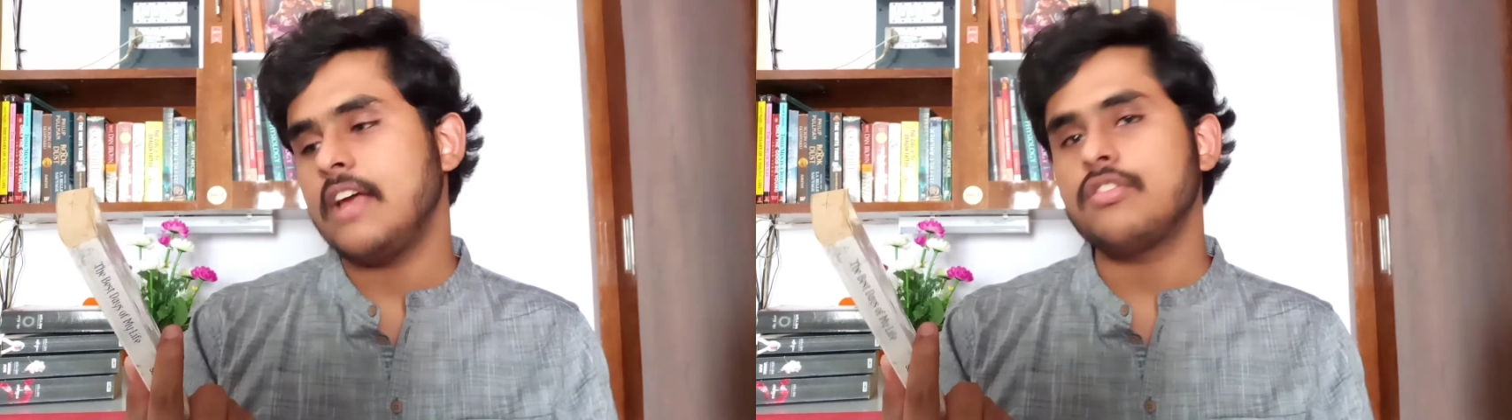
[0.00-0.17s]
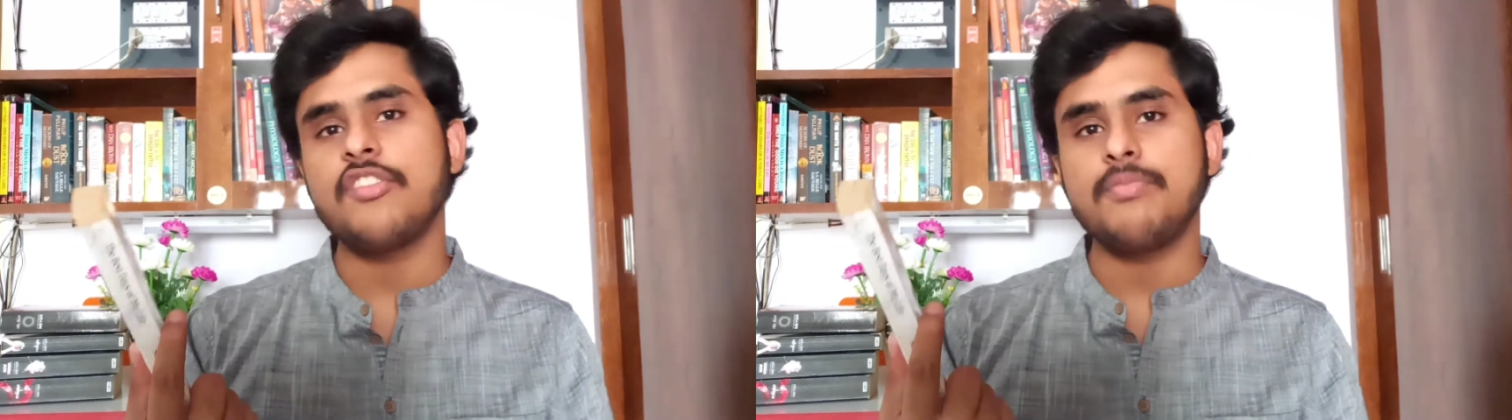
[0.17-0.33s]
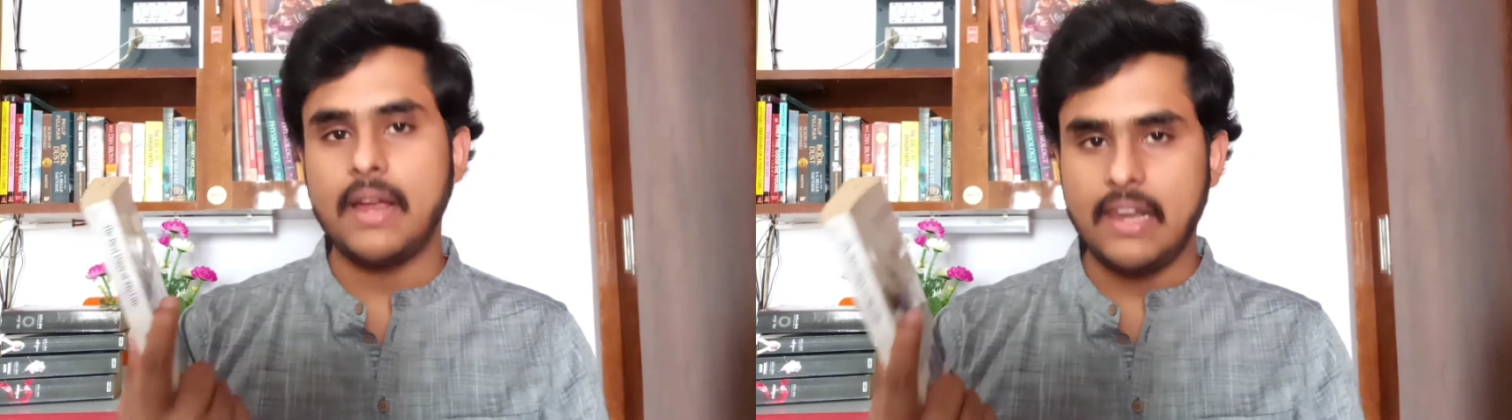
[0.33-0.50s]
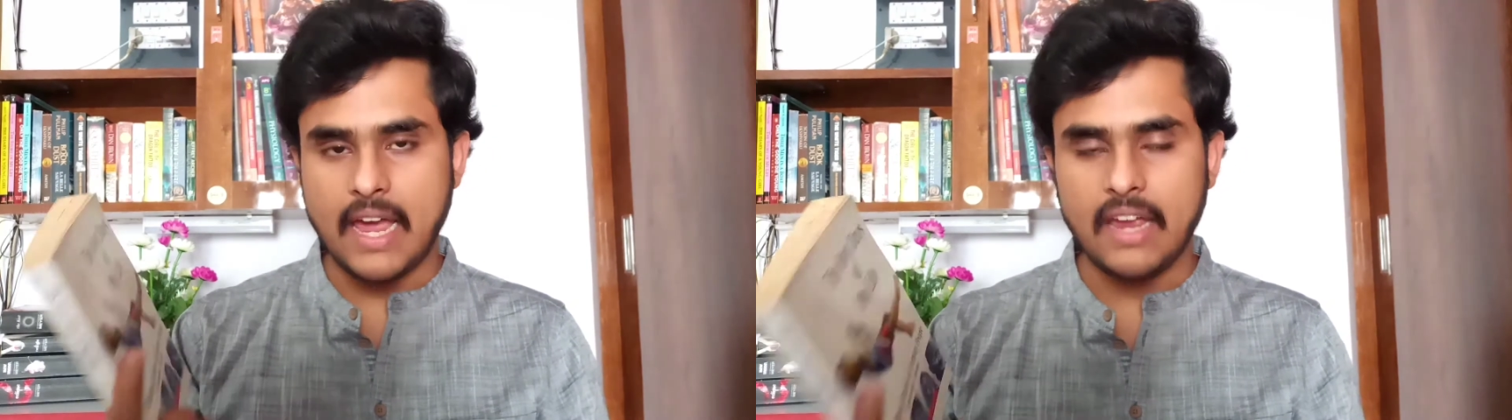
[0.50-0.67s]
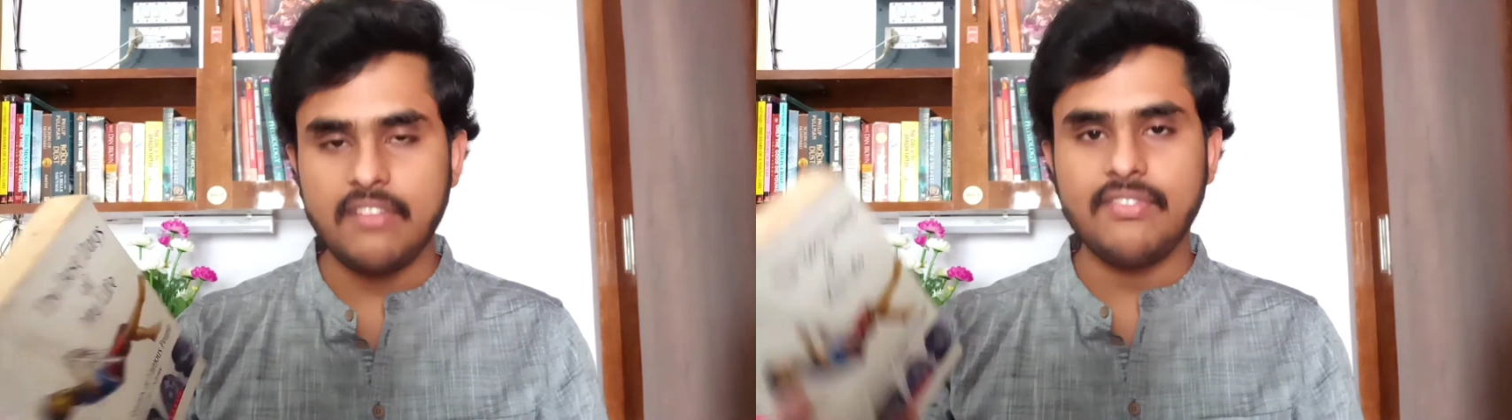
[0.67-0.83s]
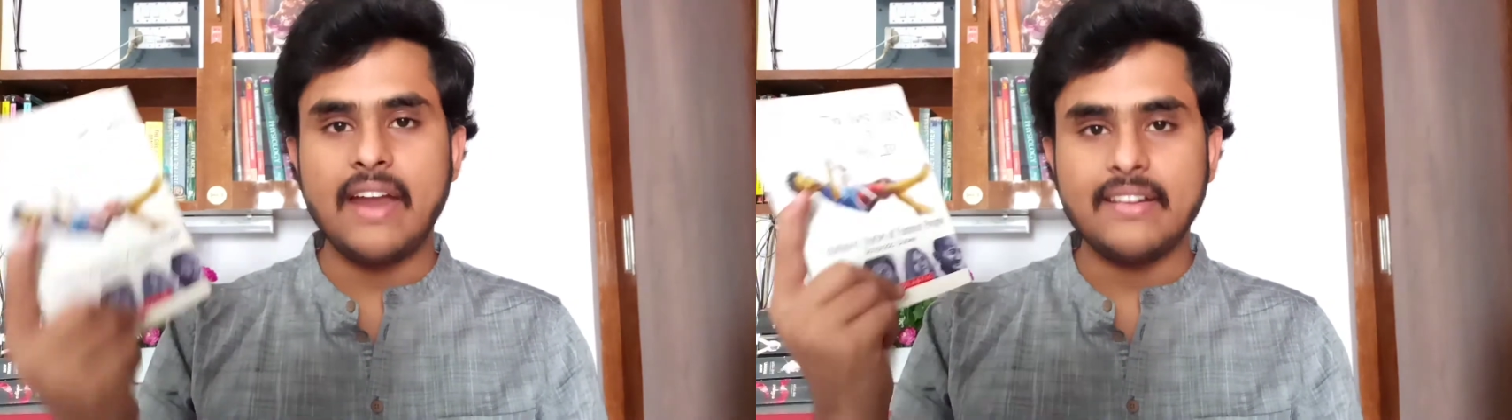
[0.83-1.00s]
of My
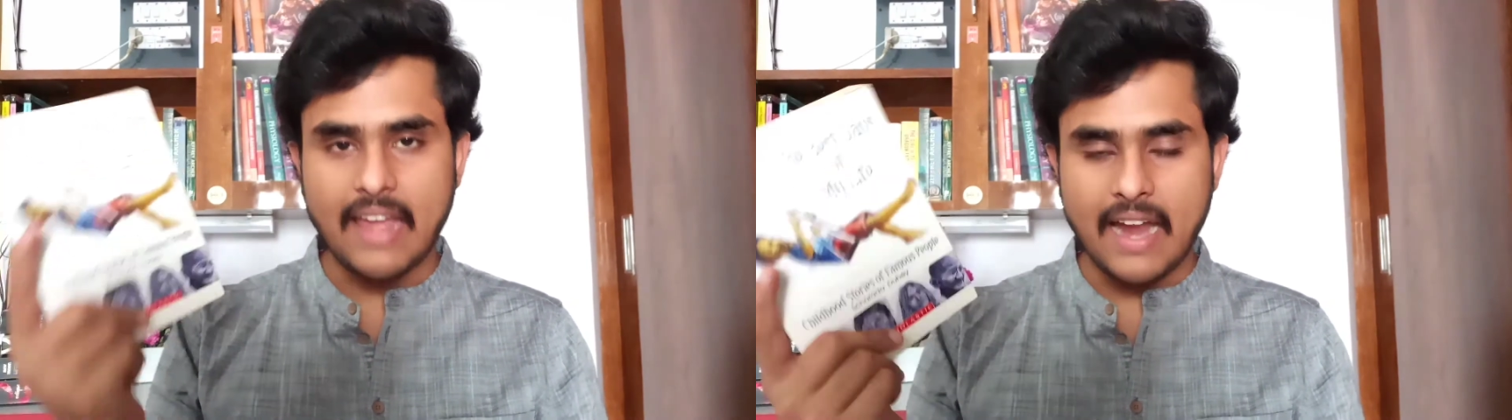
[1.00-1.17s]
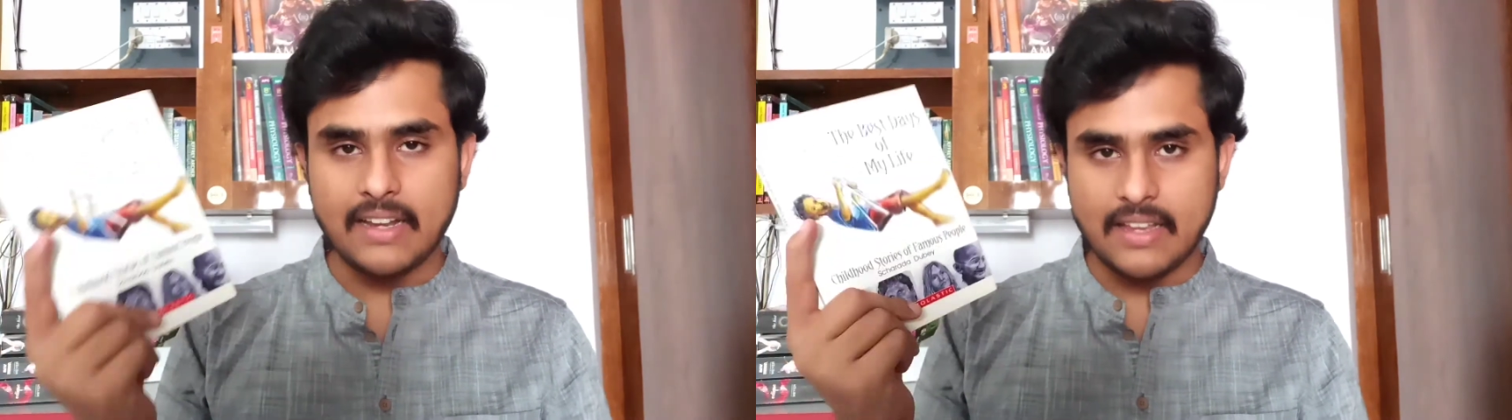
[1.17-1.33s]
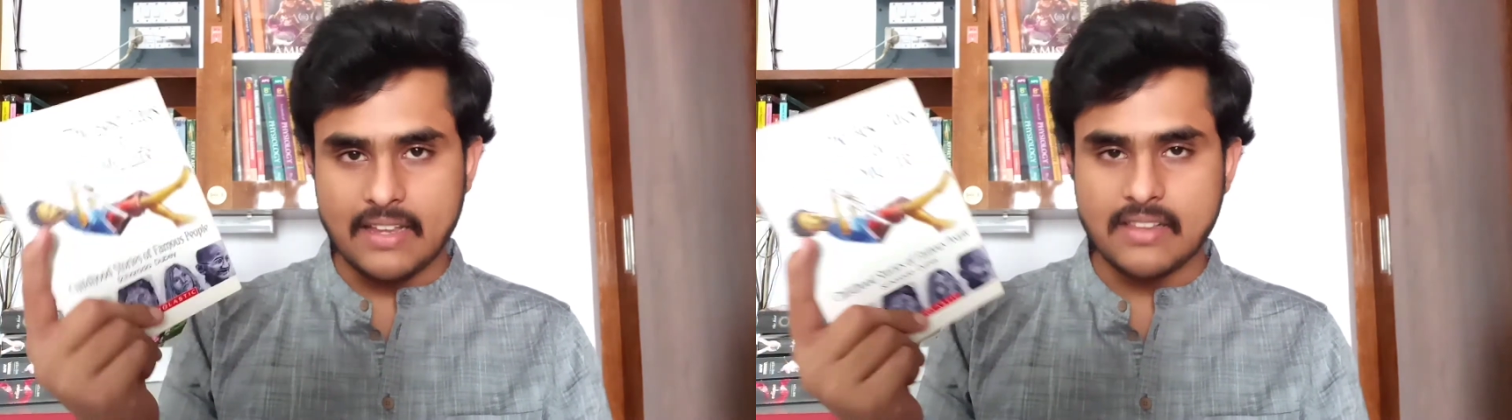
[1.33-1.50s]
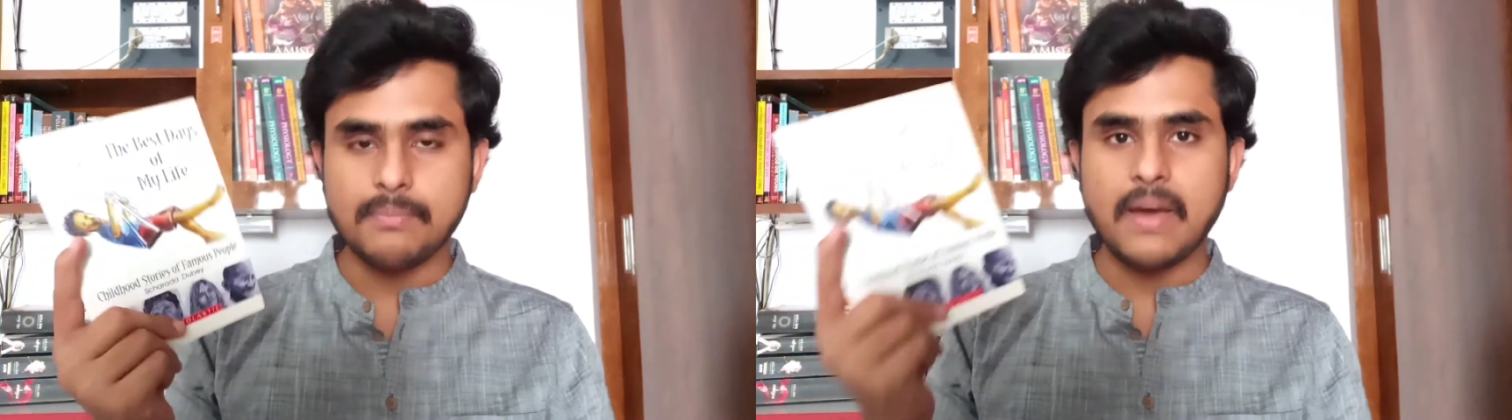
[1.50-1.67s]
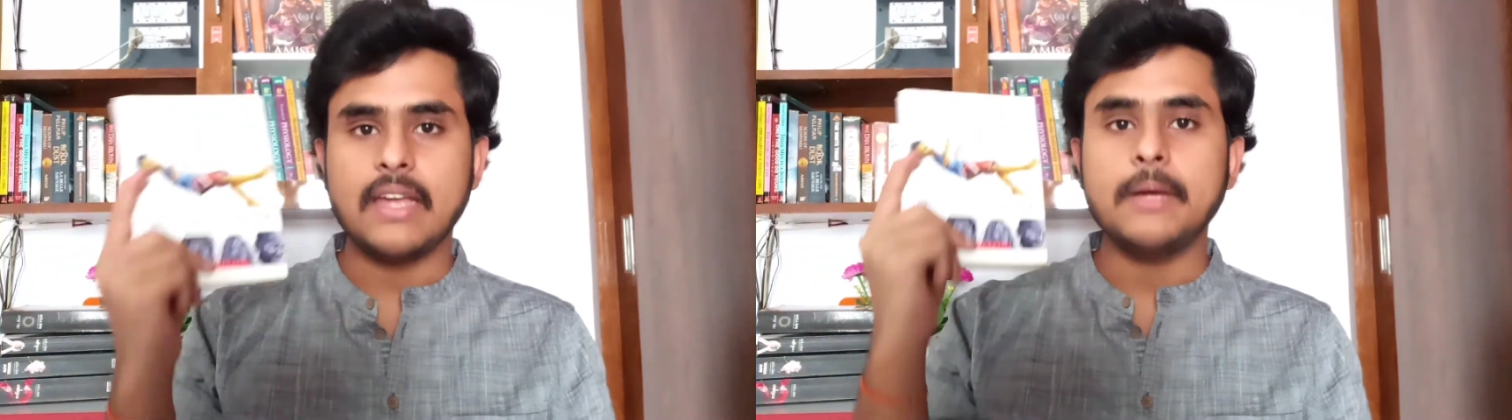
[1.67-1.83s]
Life, and that is by